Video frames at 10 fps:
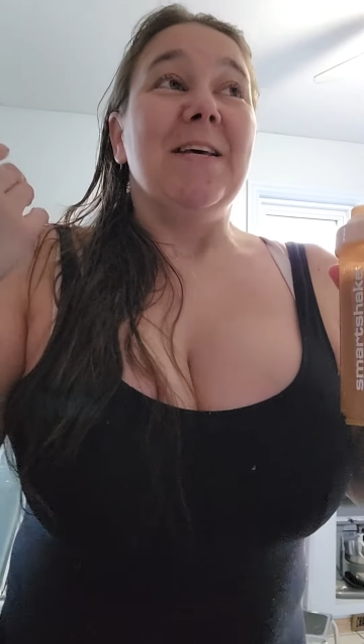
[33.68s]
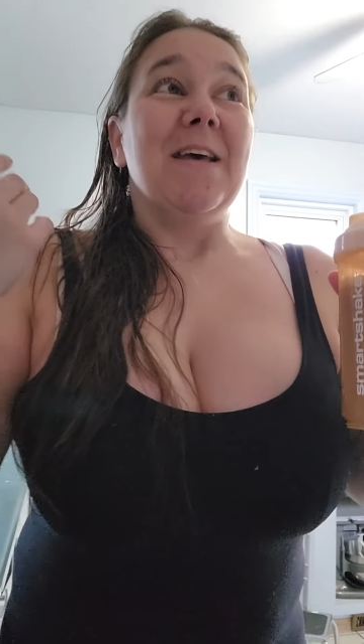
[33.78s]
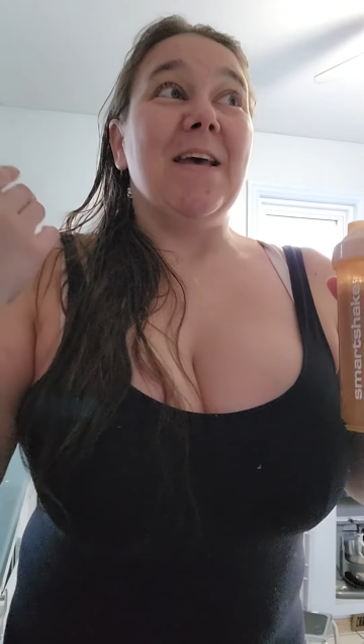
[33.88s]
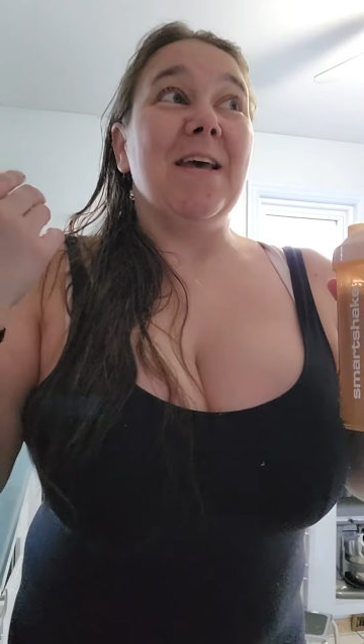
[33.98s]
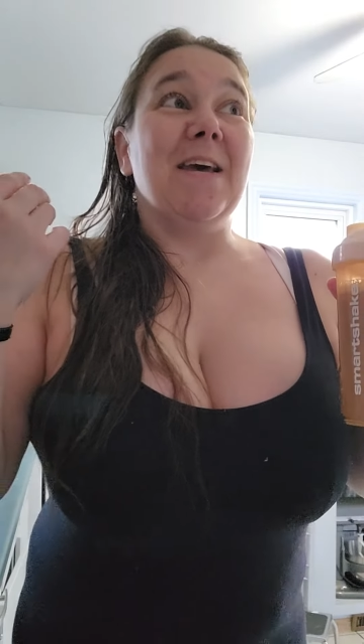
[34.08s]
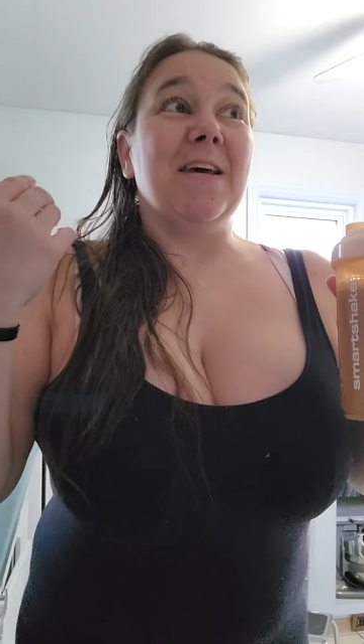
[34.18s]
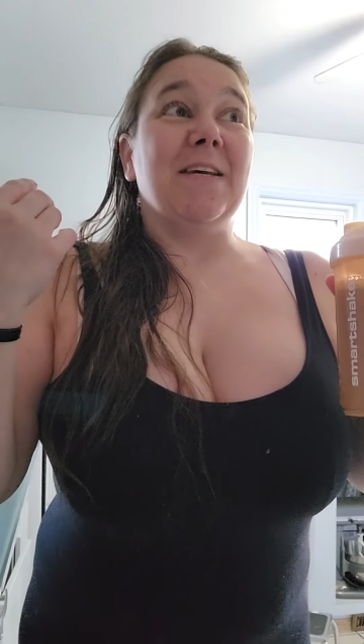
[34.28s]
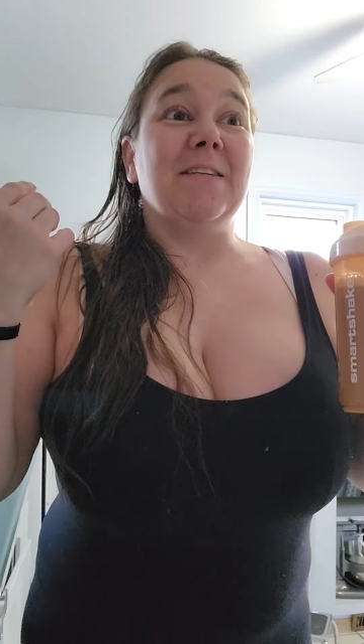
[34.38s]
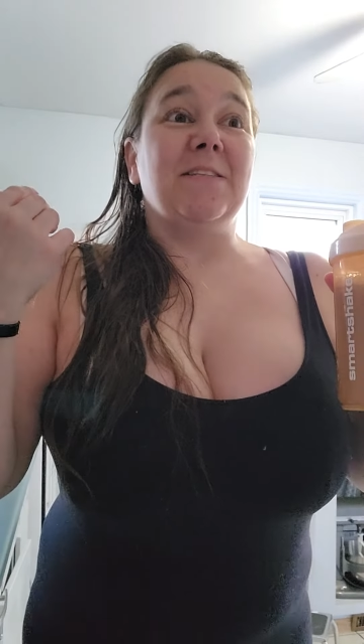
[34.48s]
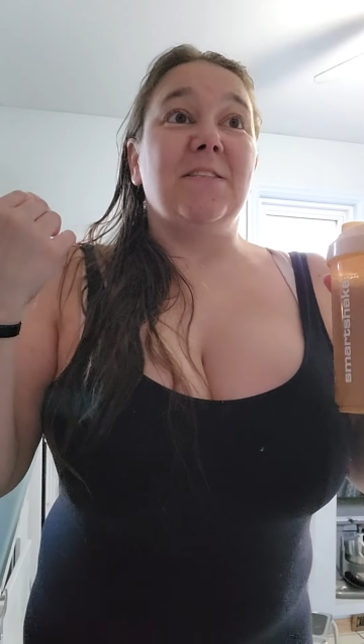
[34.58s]

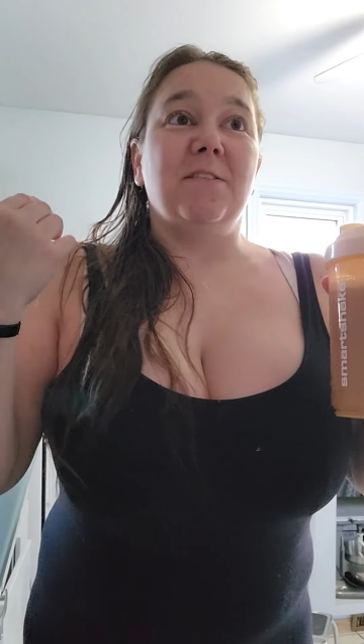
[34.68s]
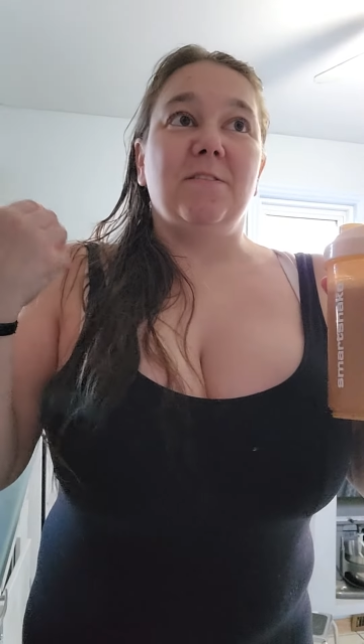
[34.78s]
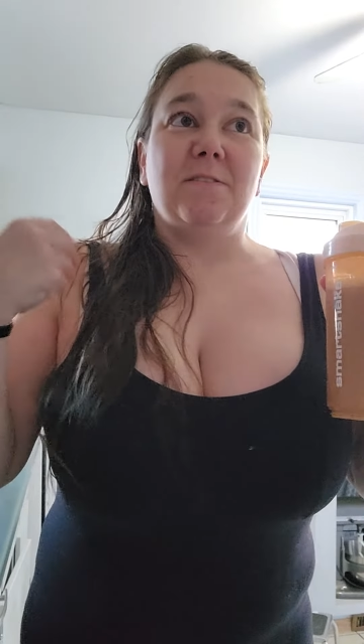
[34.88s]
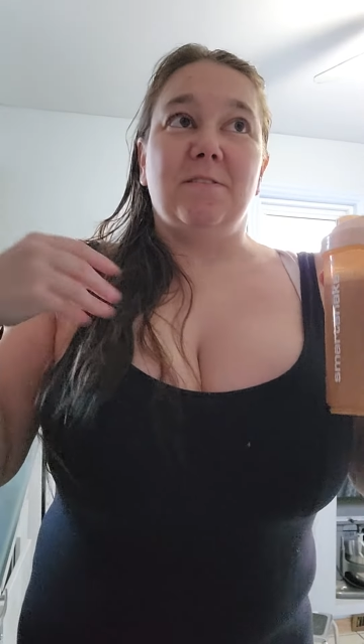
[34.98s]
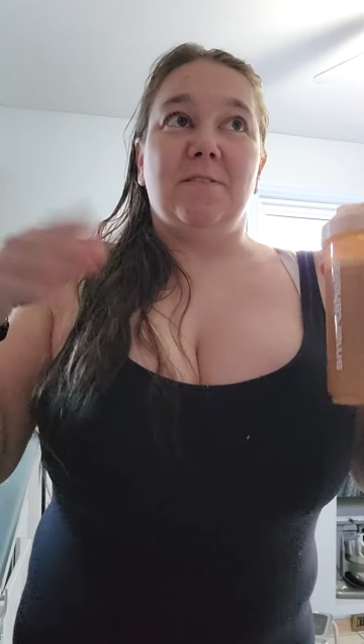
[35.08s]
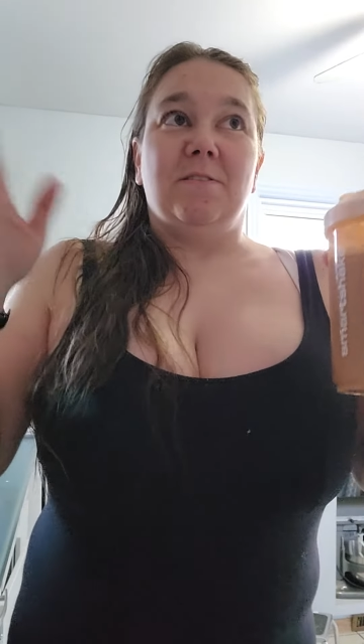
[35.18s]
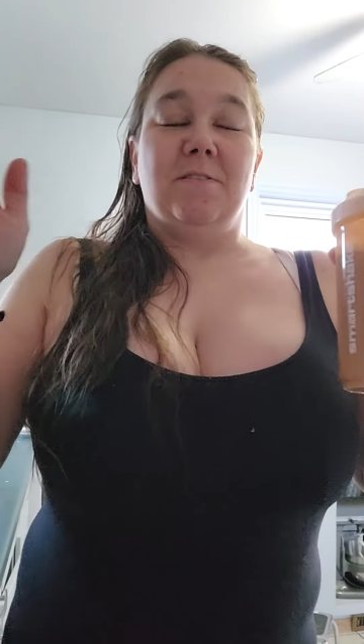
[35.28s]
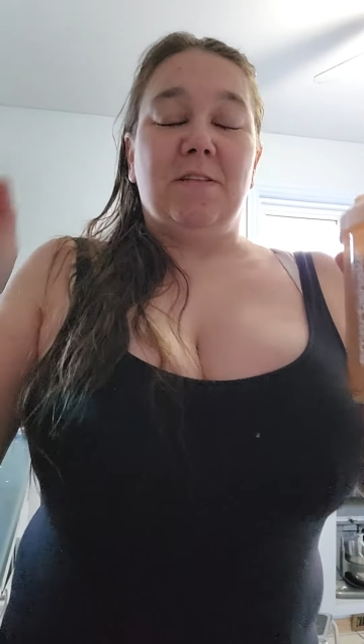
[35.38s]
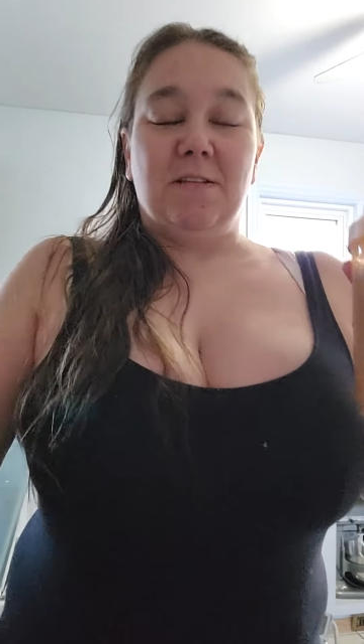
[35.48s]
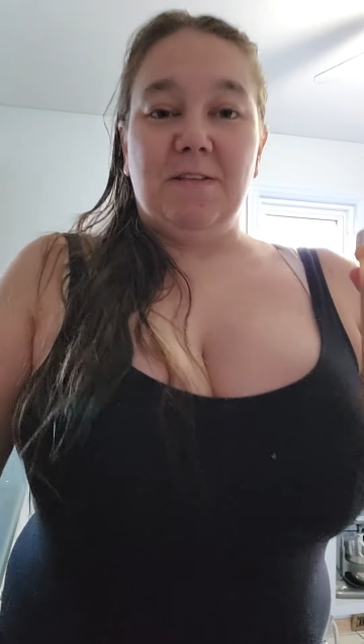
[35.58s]
And
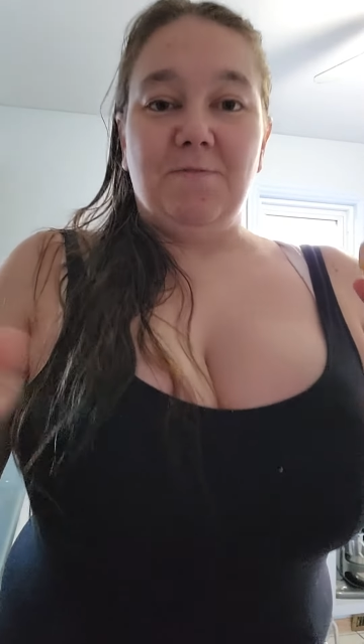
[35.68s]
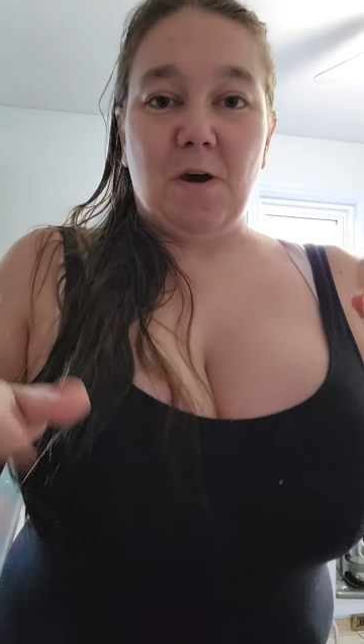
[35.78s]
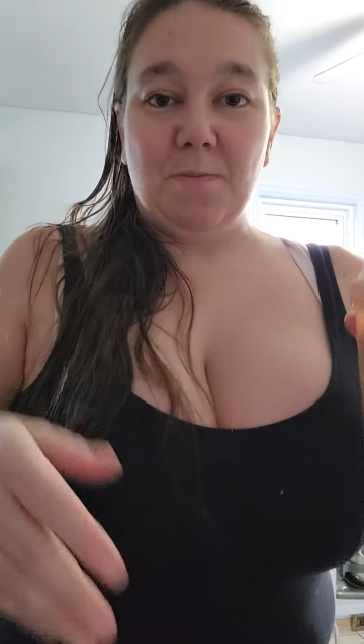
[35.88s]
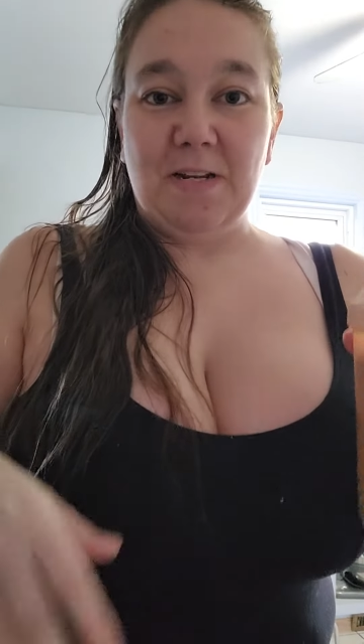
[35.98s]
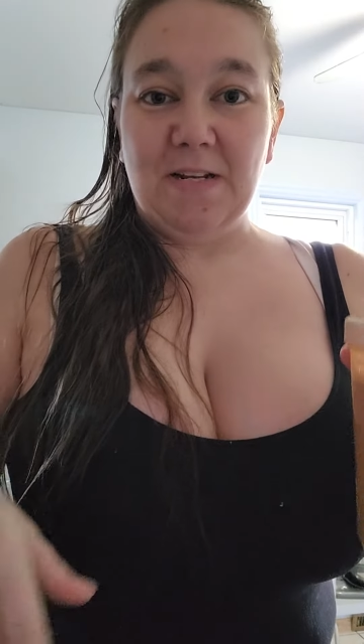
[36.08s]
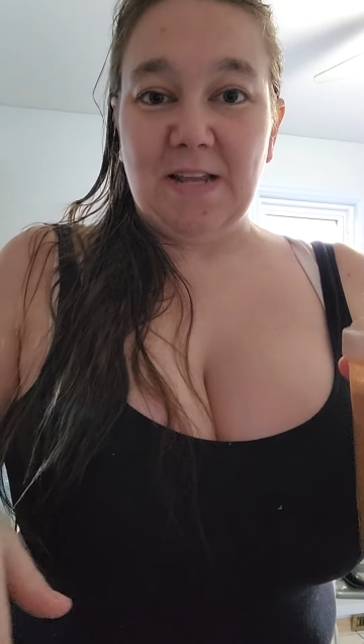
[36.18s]
Lily vomited